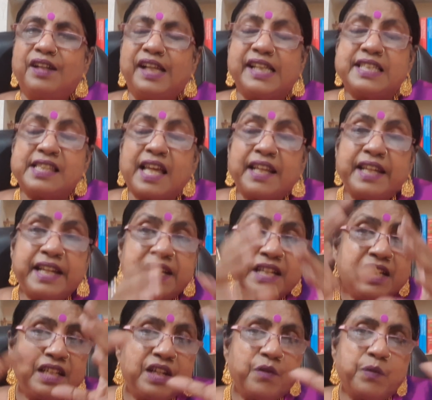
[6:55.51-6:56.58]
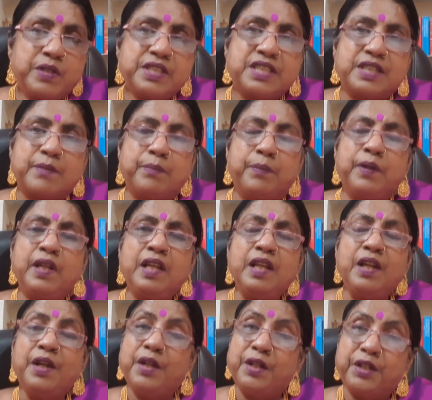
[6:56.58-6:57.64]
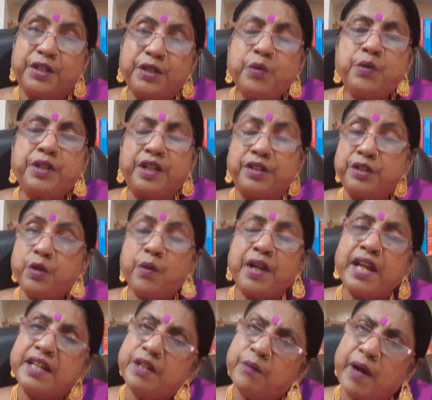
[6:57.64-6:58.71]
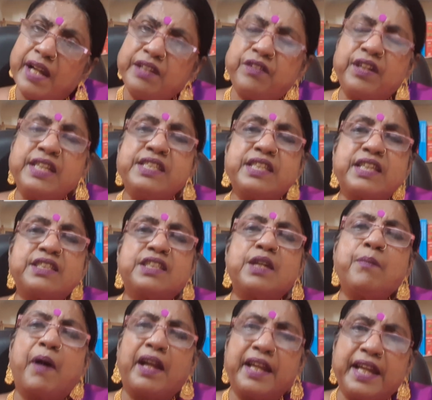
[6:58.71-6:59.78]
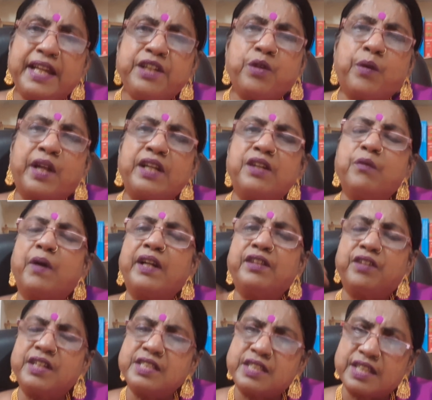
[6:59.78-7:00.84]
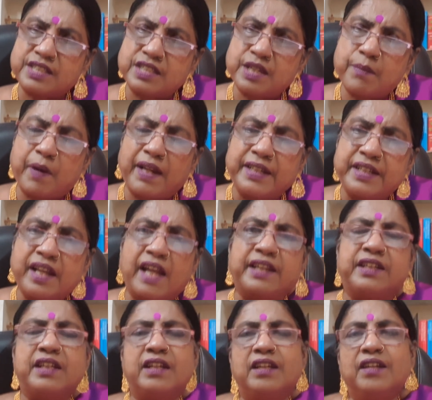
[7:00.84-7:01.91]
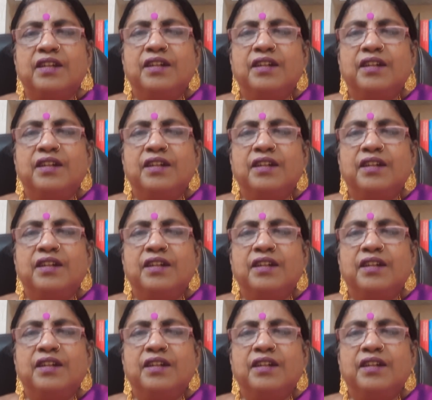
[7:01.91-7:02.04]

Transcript: It's an indivisible union. You can divide 360 by 8, you can divide 360 by 9.